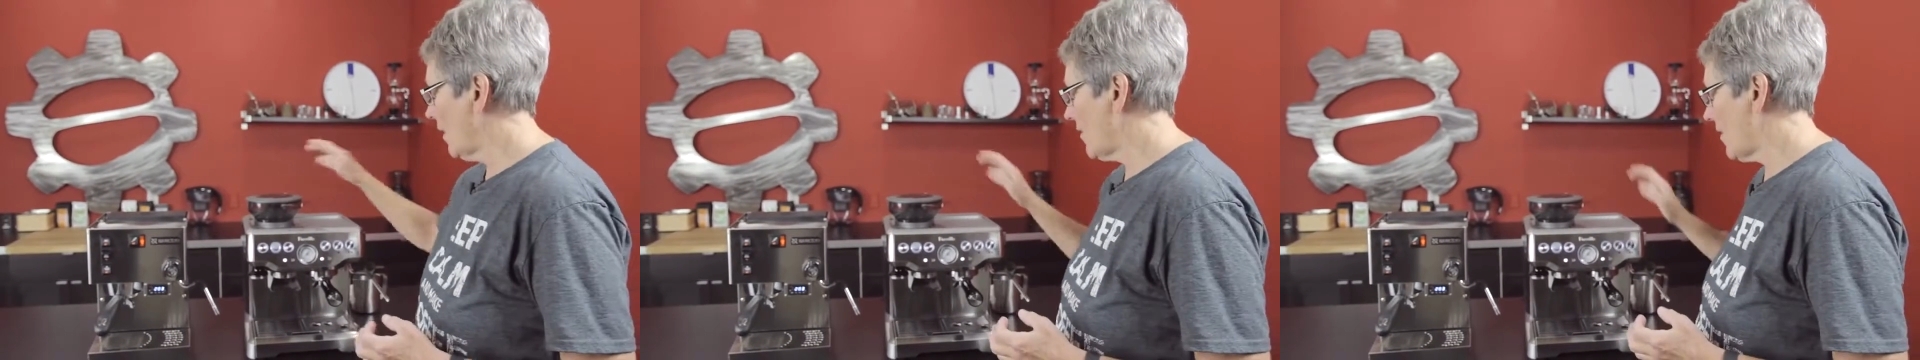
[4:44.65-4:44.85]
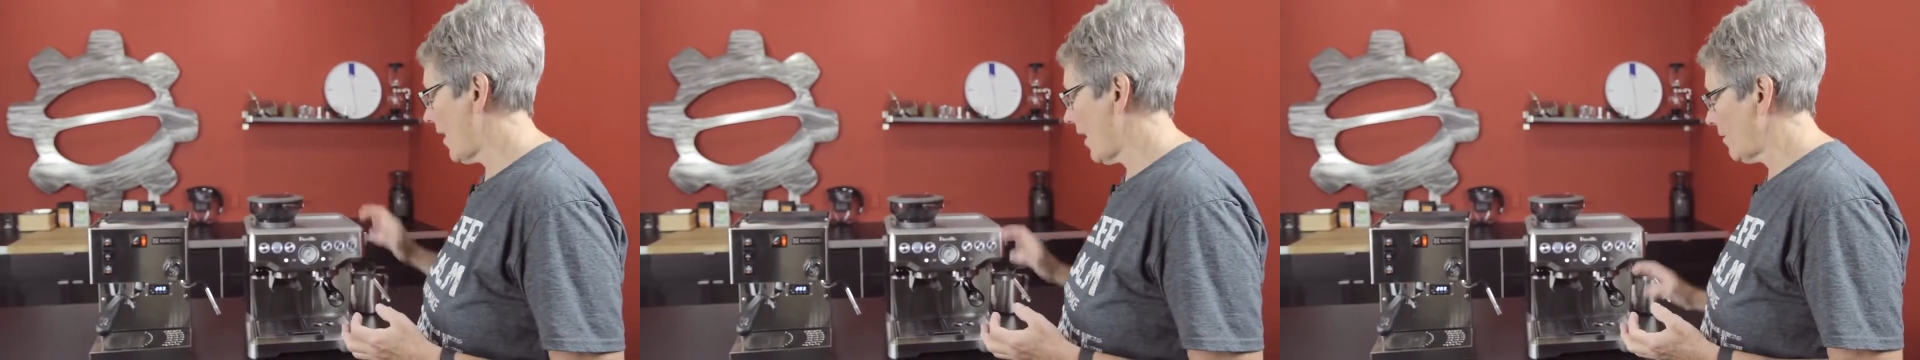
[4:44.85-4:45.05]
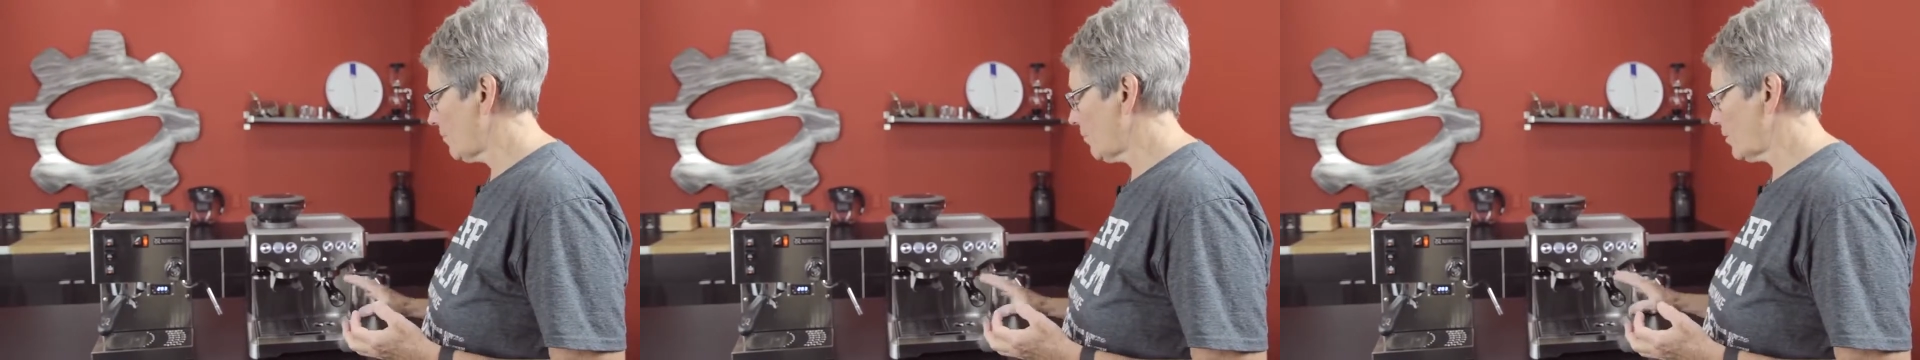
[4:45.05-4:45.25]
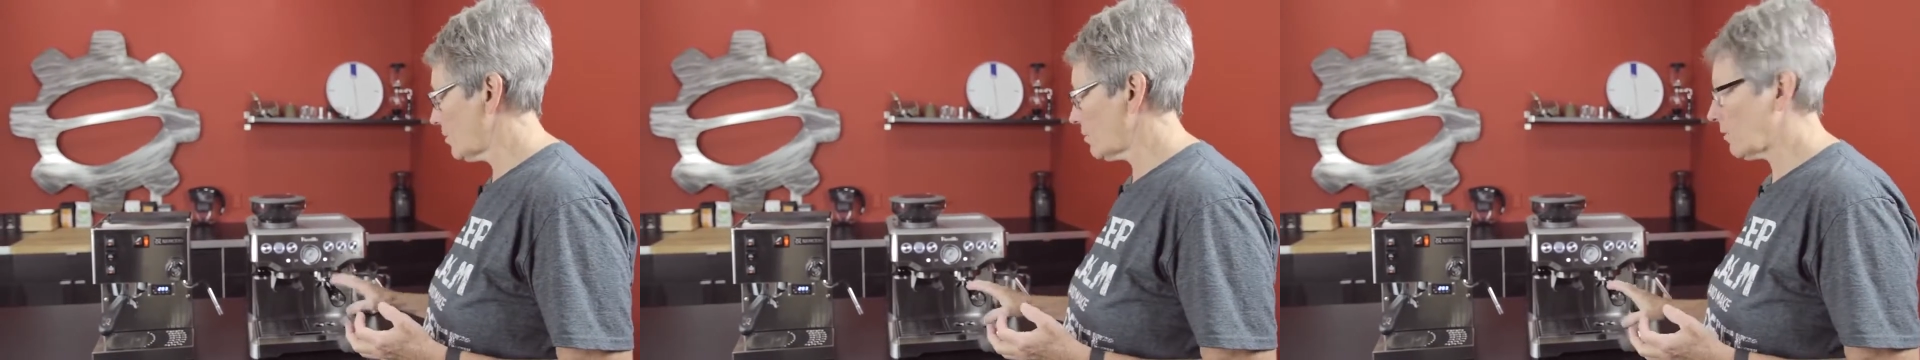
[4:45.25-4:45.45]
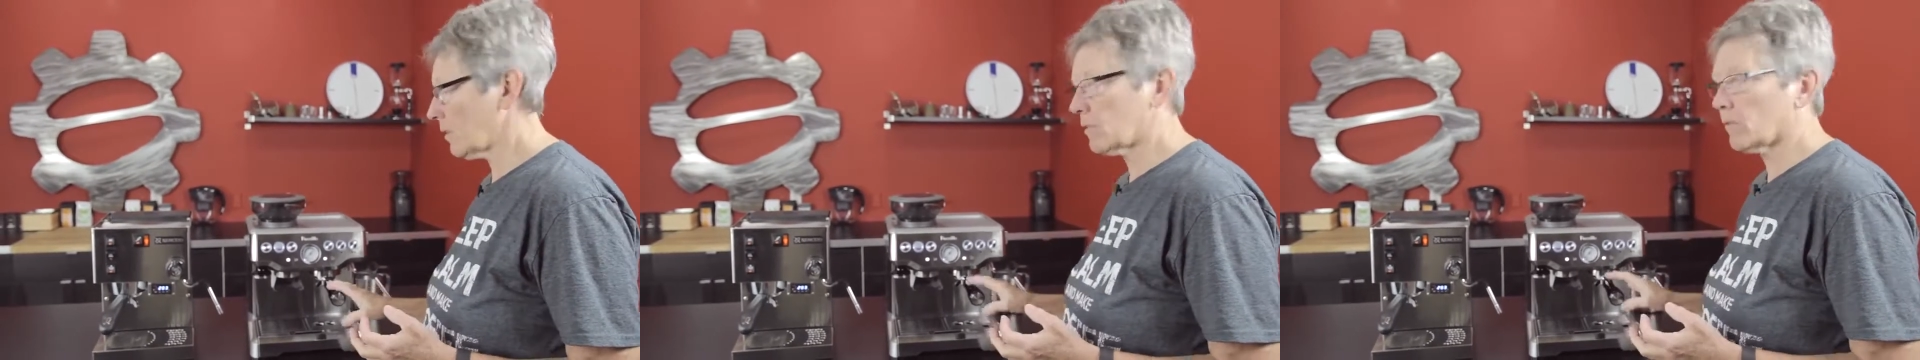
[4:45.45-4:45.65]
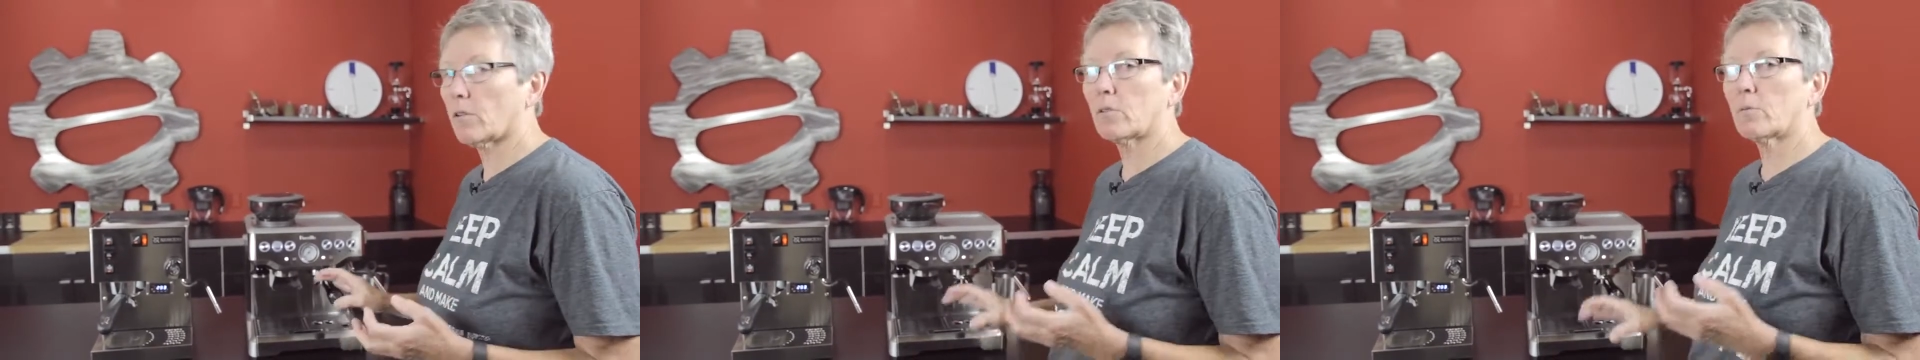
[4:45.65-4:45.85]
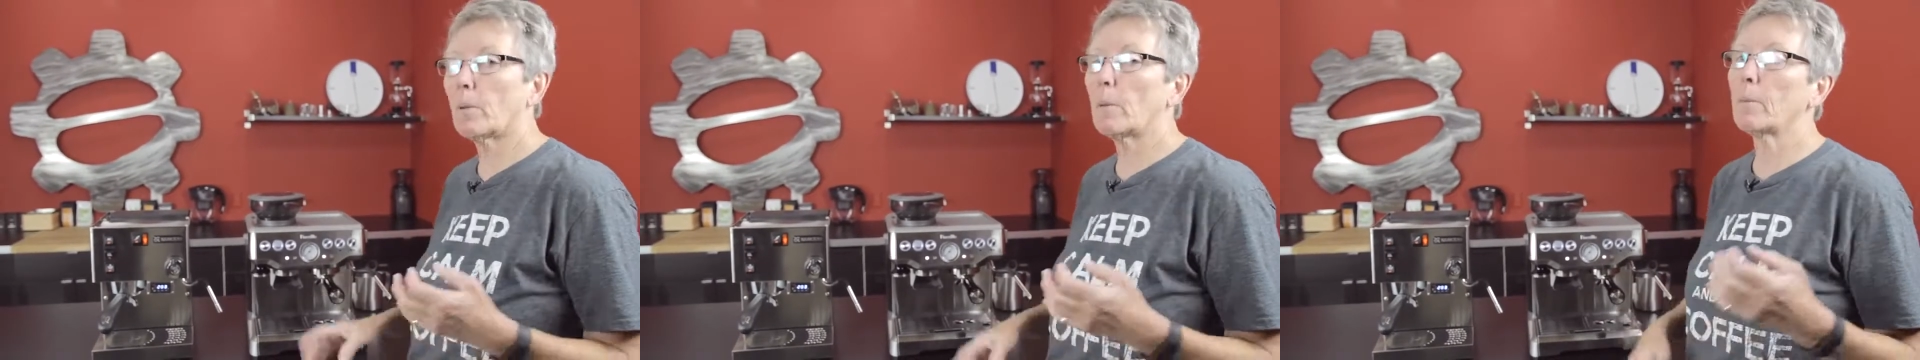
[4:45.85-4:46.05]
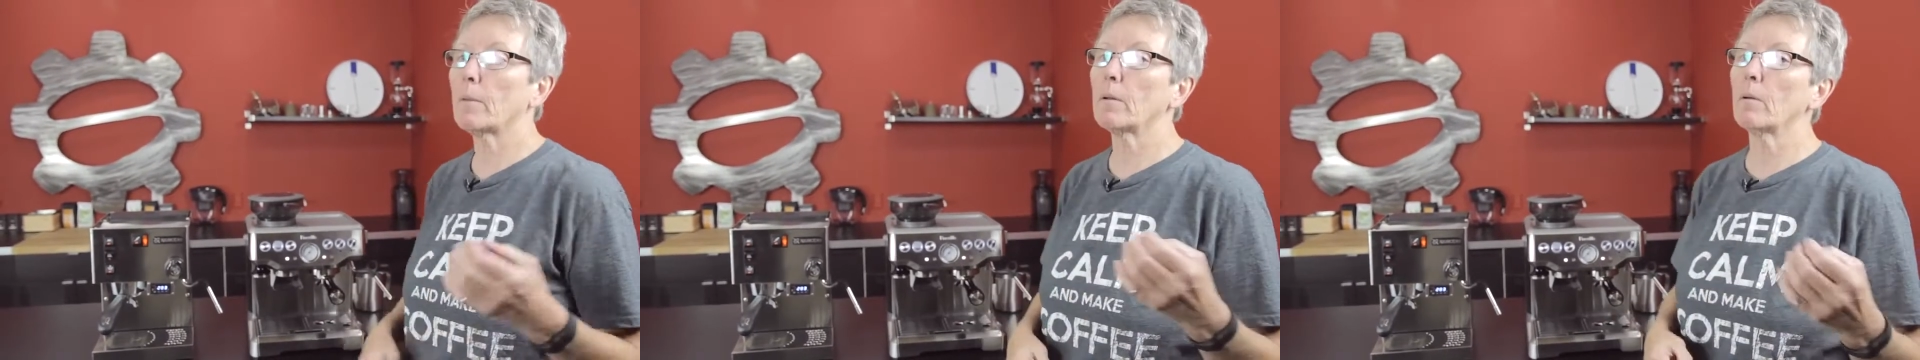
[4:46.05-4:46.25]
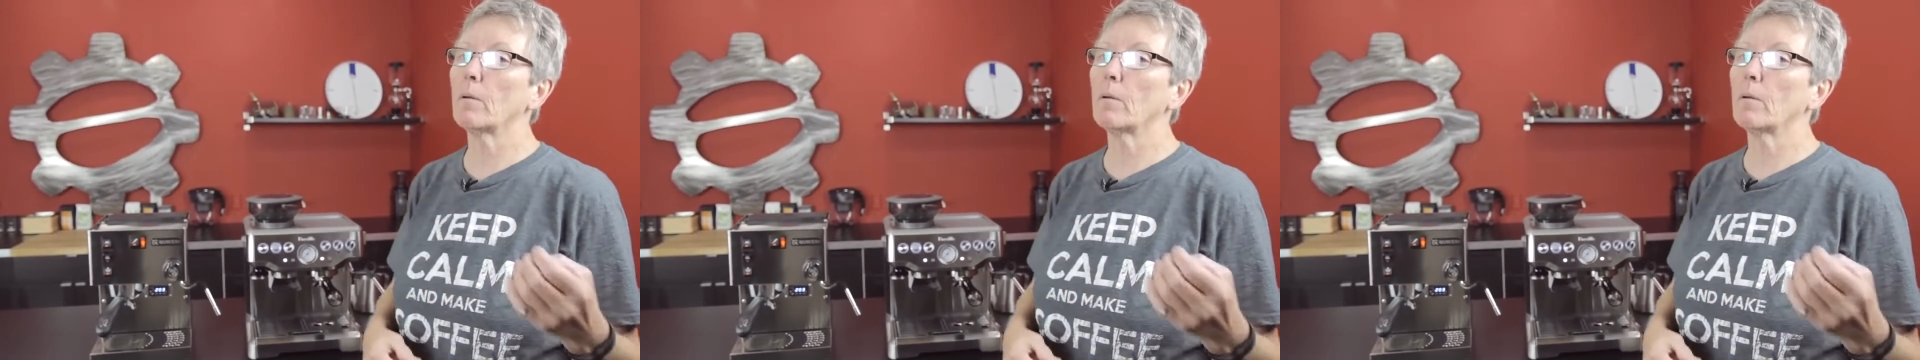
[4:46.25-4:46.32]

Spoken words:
Non-pressurized, for those people that